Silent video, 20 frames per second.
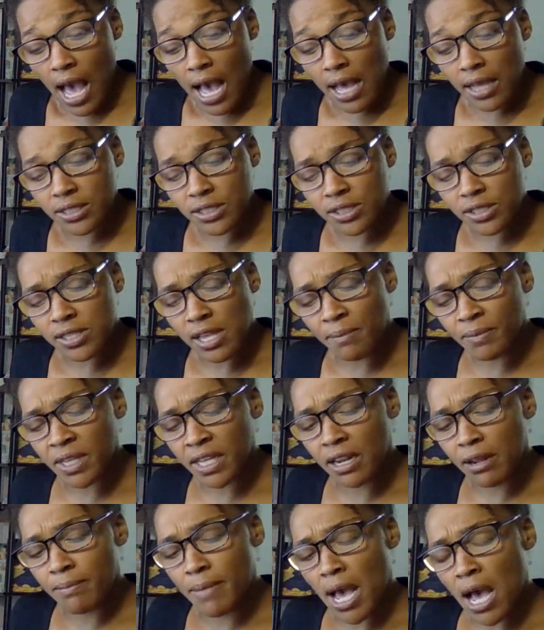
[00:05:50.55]

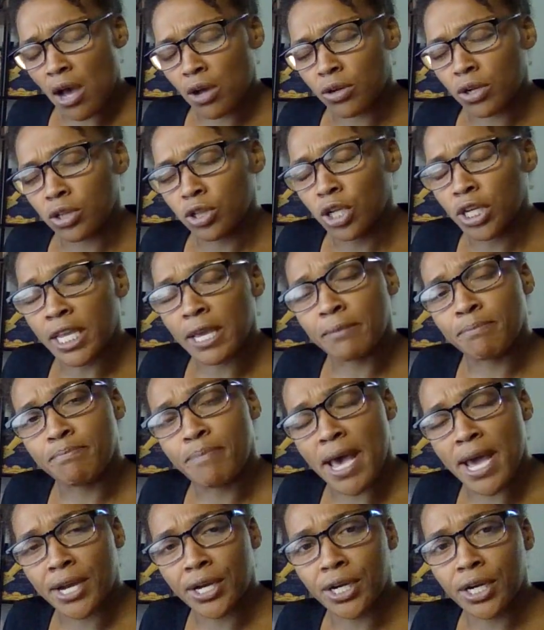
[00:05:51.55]
something about looking
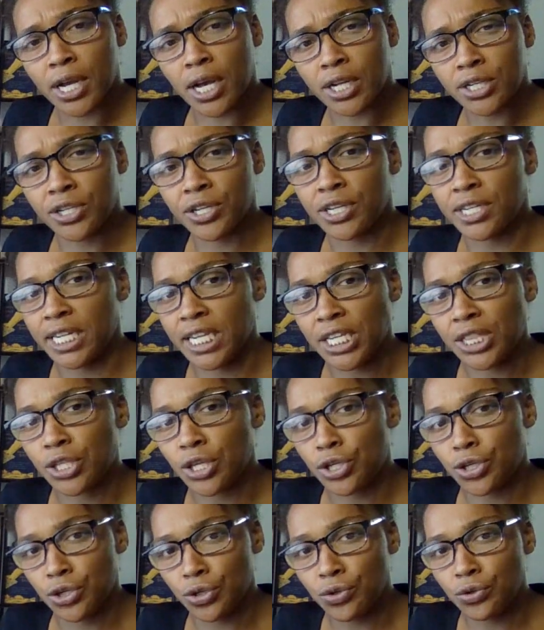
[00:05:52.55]
better
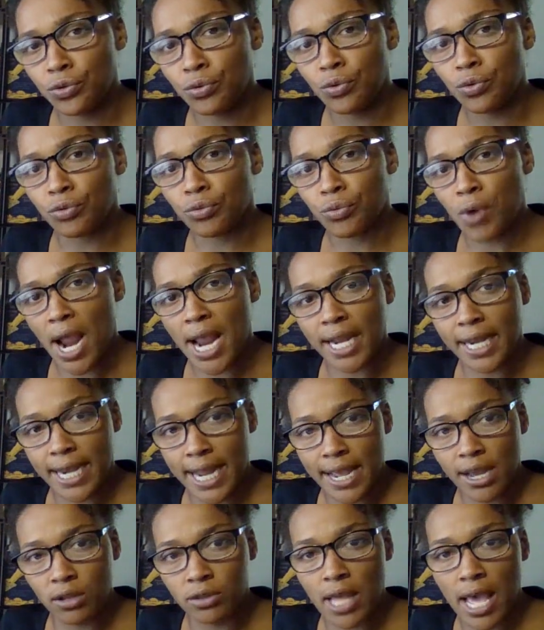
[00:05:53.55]
underneath you right
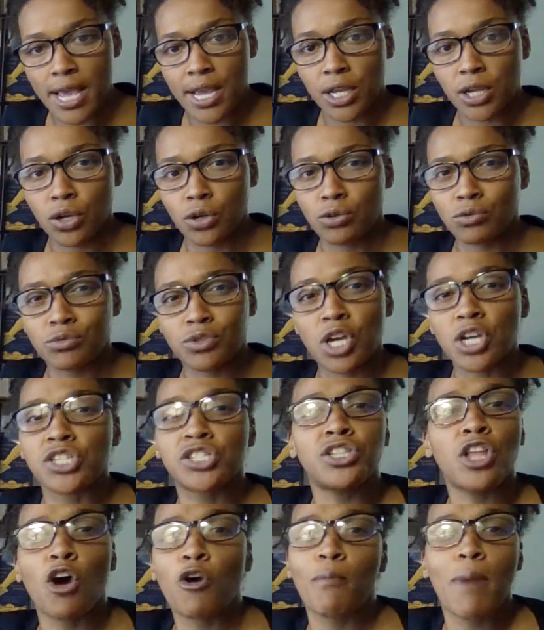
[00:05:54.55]
now. Like,
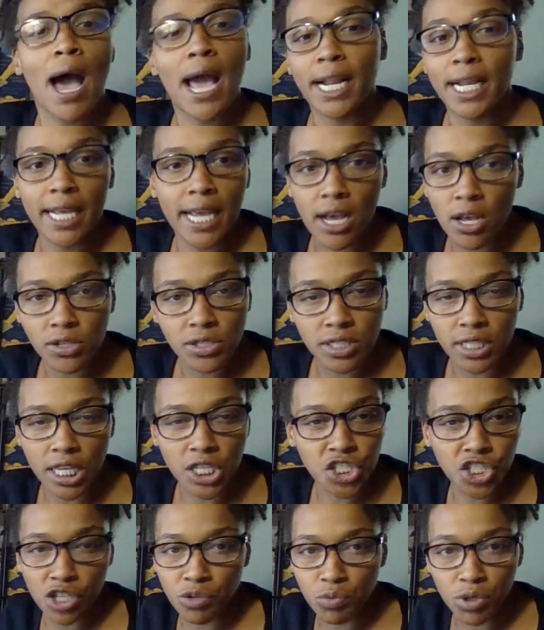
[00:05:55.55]
there's nobody else
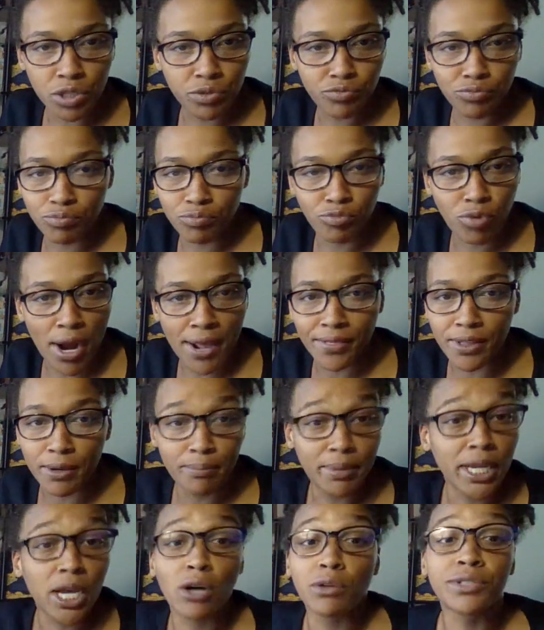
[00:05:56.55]
that she would rather
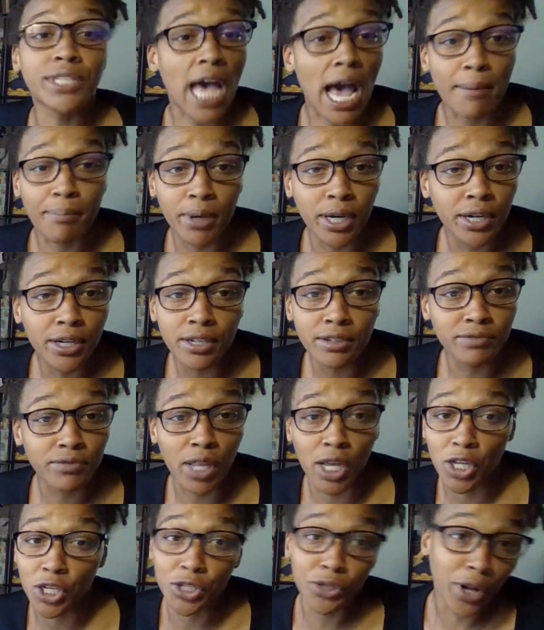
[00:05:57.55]
be on top of.
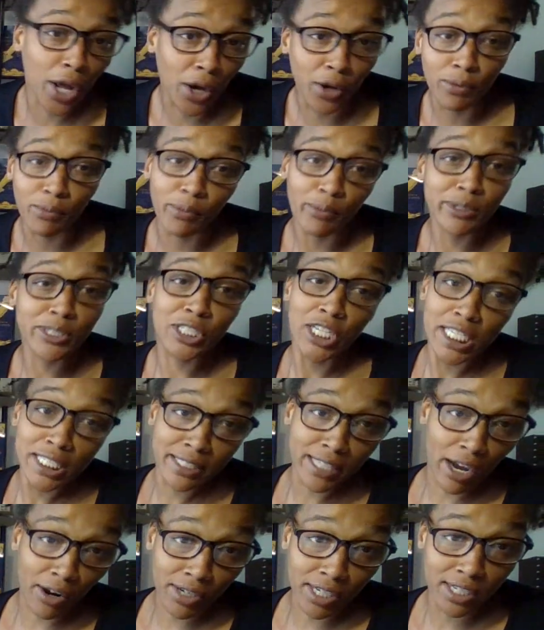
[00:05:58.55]
Like, you know, she's
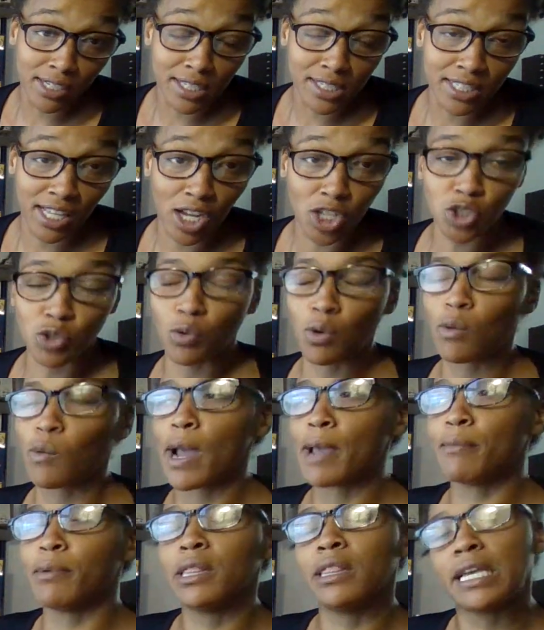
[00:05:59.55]
talking in a sexual
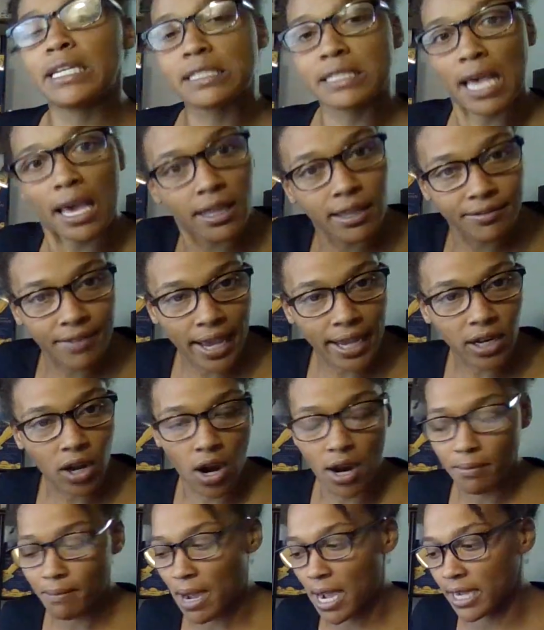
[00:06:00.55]
way, but let's elevate
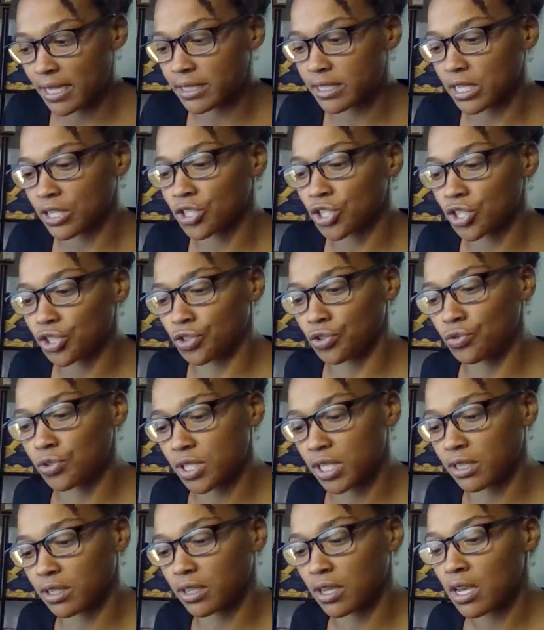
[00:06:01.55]
our minds and just use
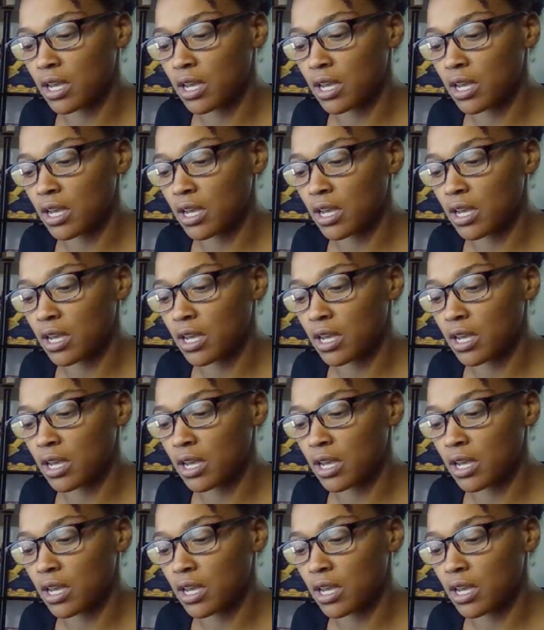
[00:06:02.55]
it